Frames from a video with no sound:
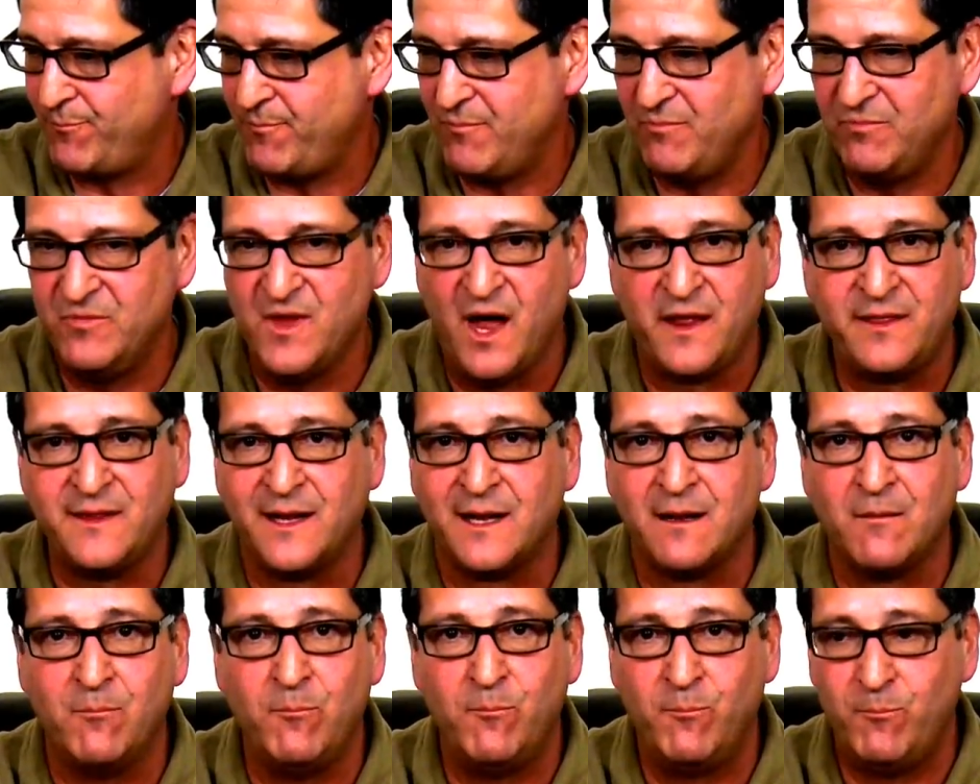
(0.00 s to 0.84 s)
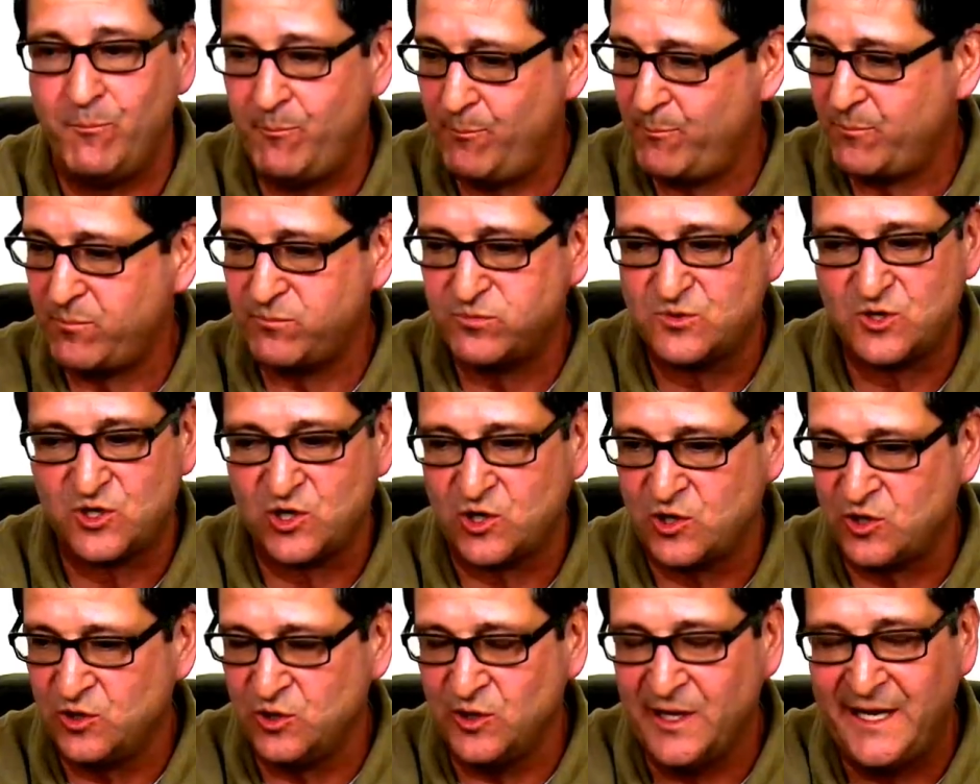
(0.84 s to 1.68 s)
nothing.
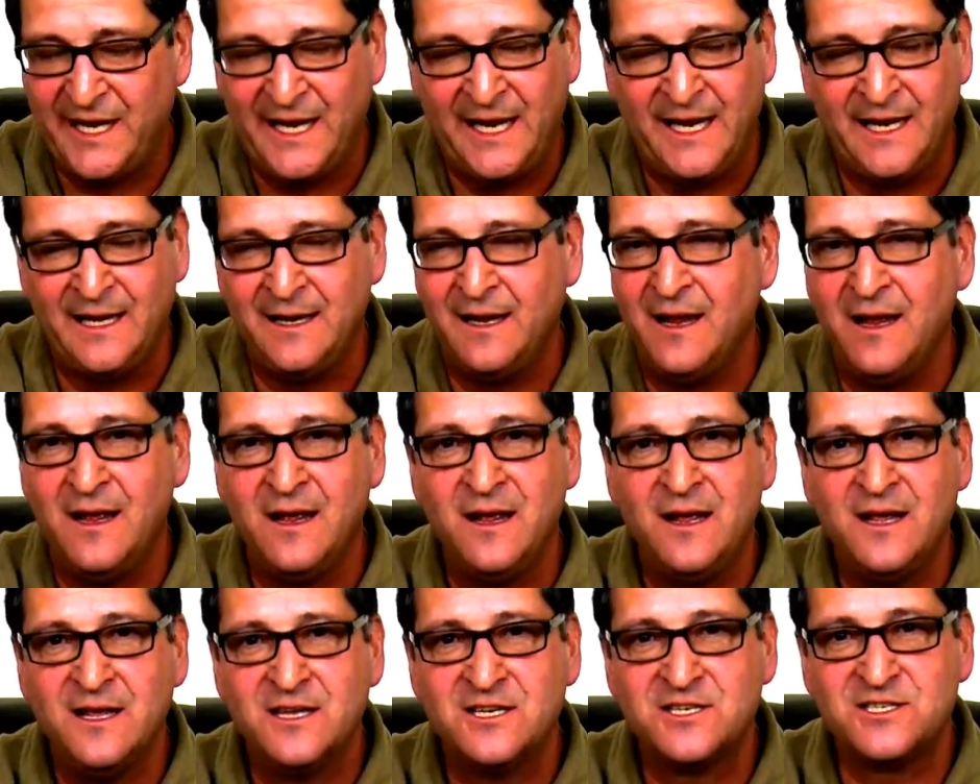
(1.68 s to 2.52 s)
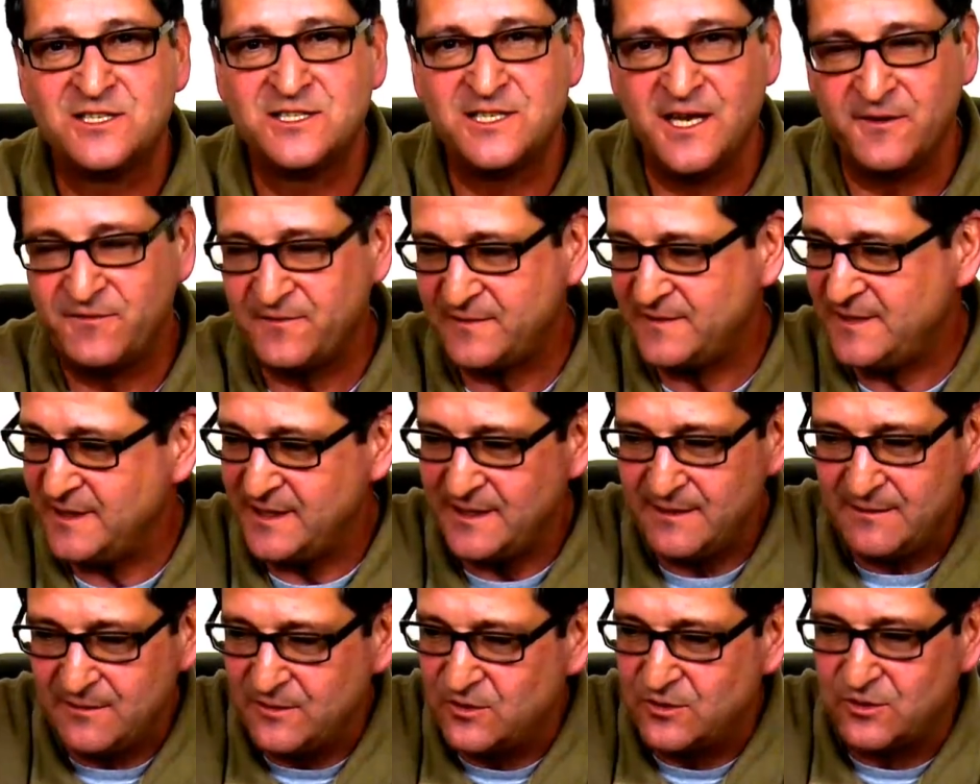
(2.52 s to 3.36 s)
Clean,
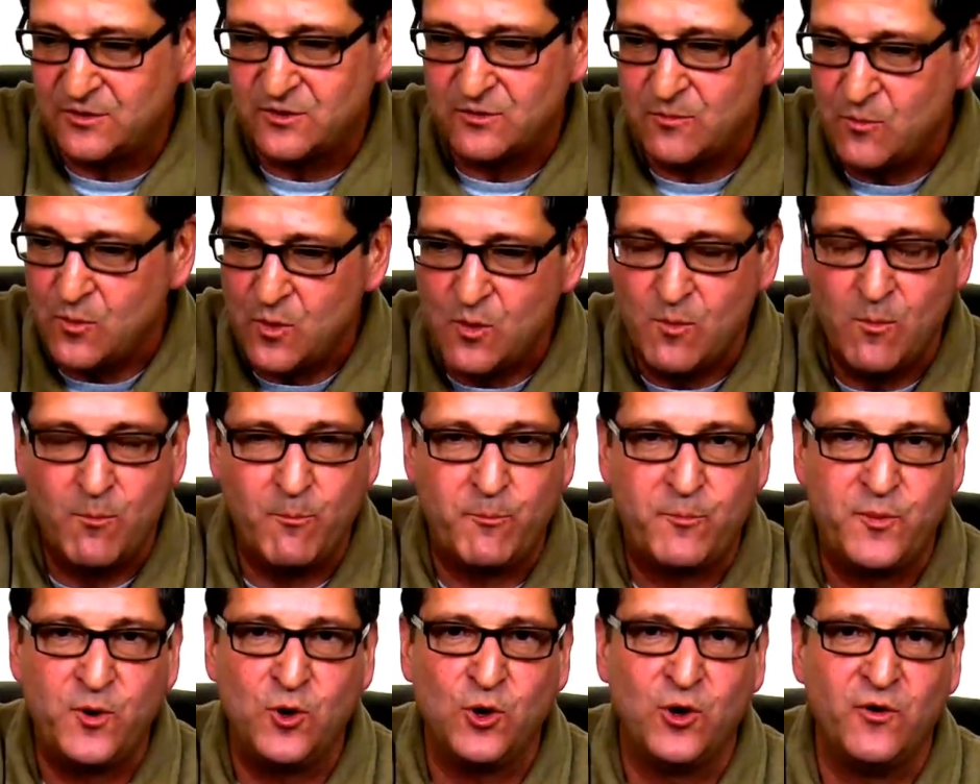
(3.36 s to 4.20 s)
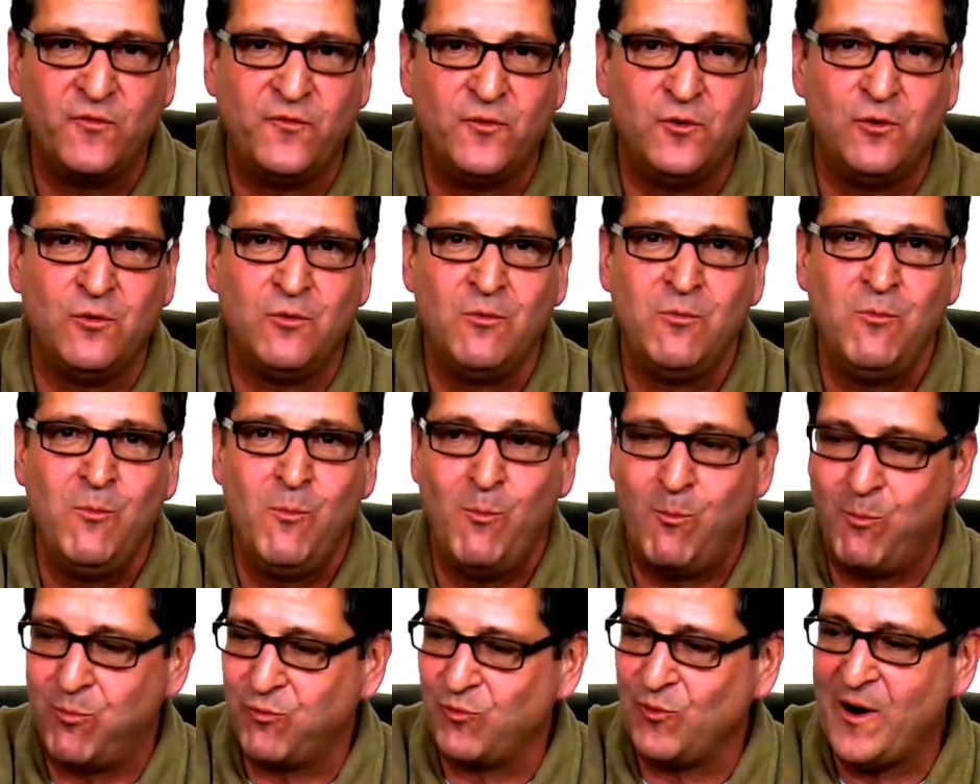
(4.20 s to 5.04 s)
sifted, beautiful,
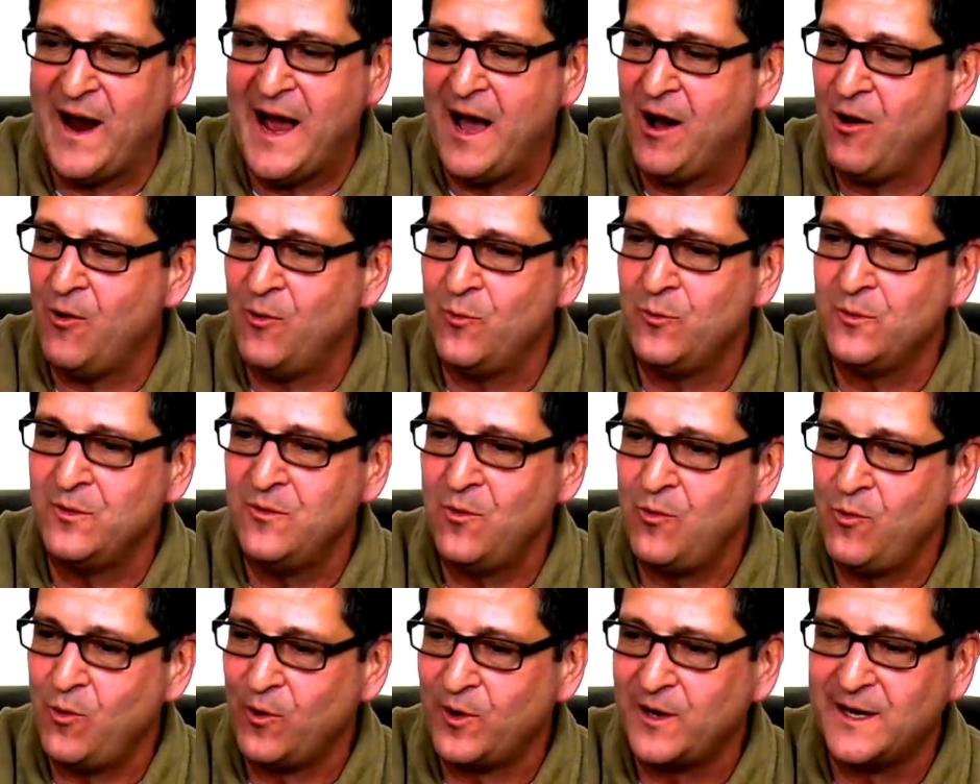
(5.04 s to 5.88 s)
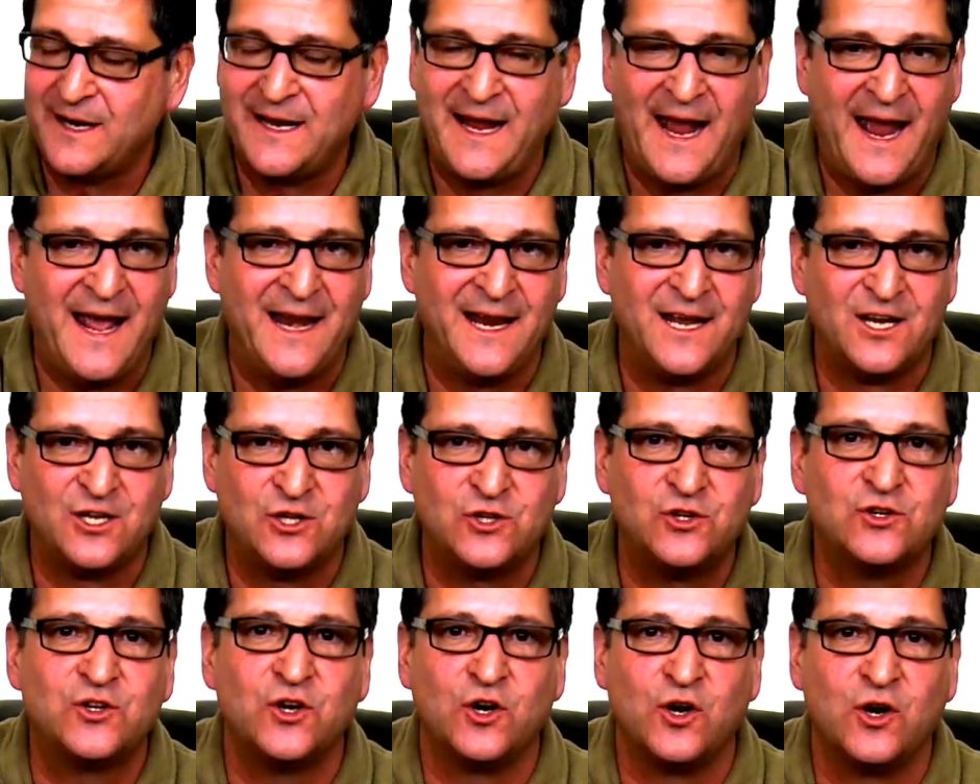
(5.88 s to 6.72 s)
brown,
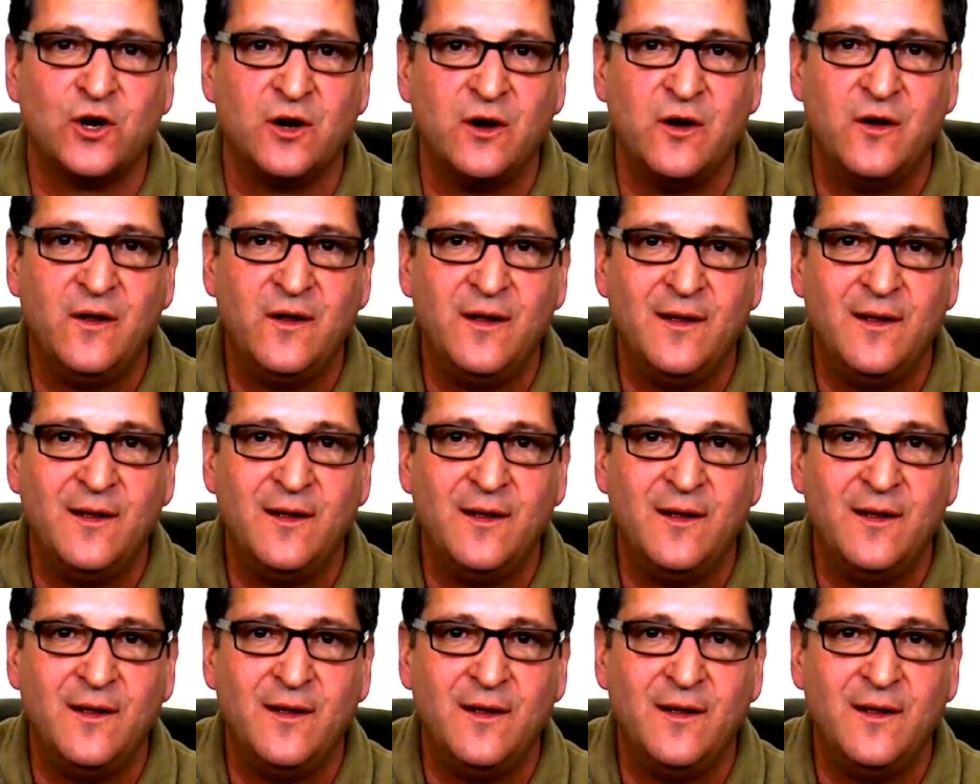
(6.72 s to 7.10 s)
organic dirt,